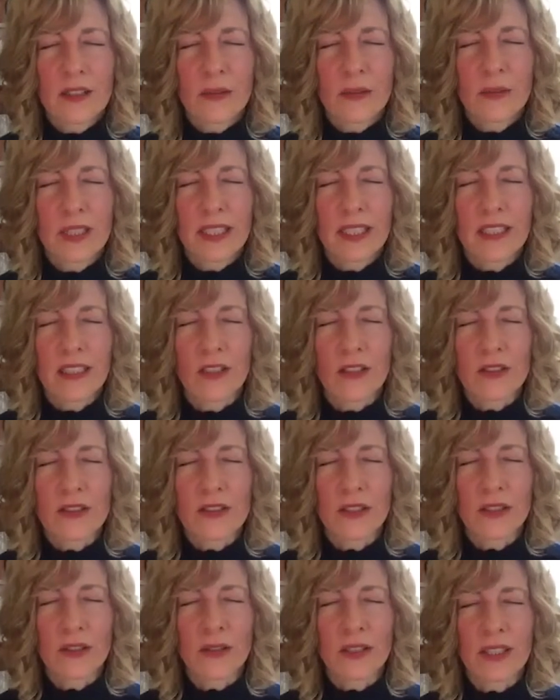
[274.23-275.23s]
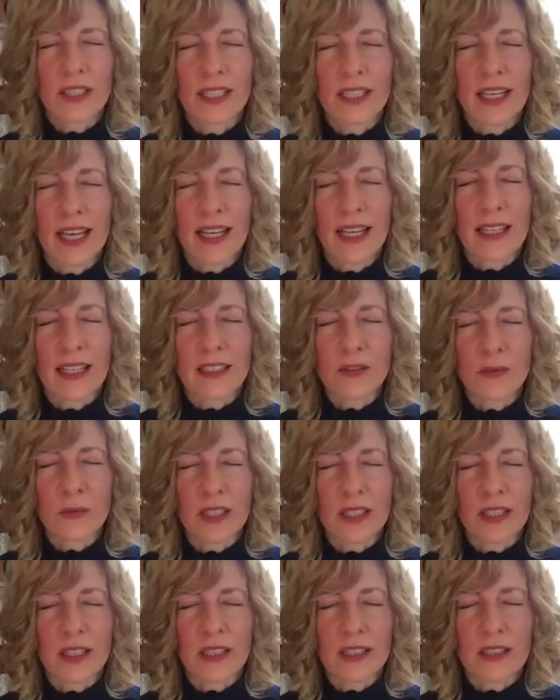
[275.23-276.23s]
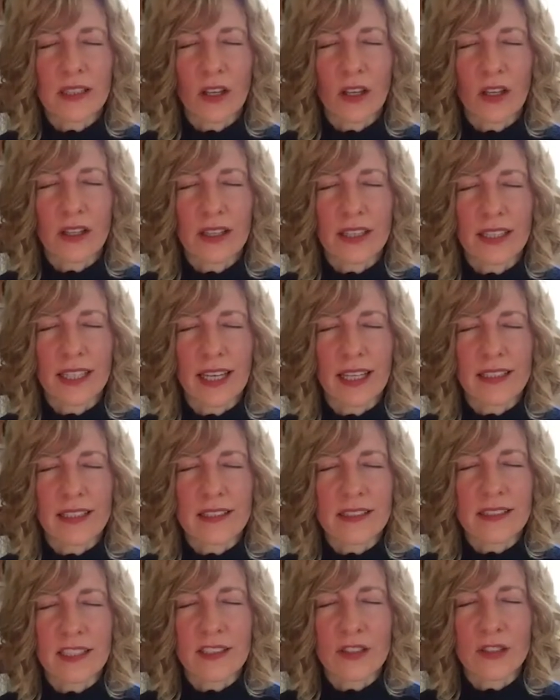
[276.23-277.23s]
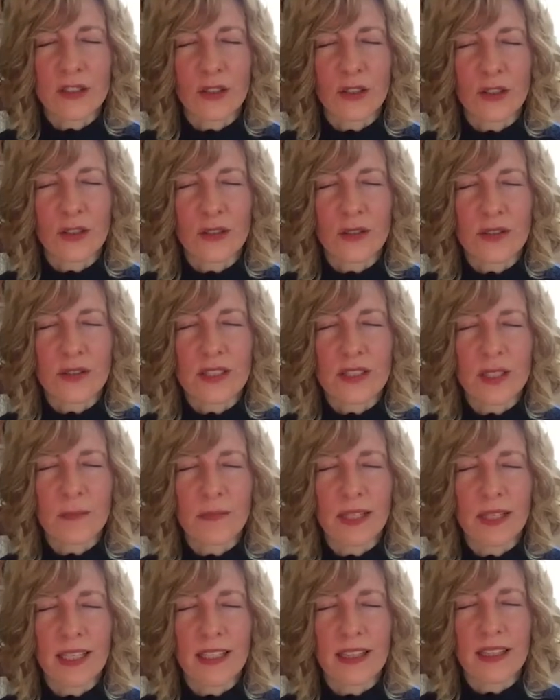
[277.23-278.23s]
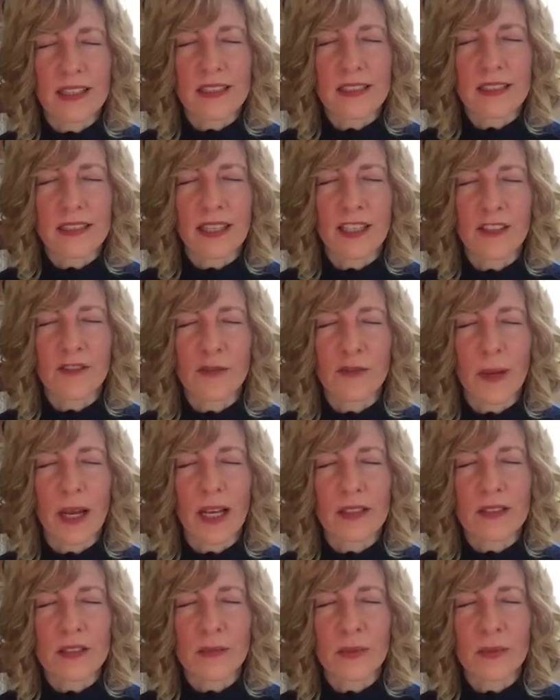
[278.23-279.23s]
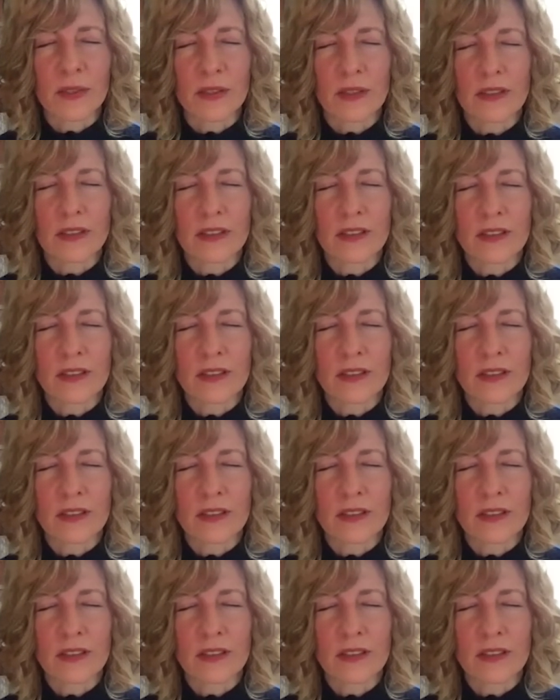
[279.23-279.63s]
we can also connect with all the ancestors that made this life possible.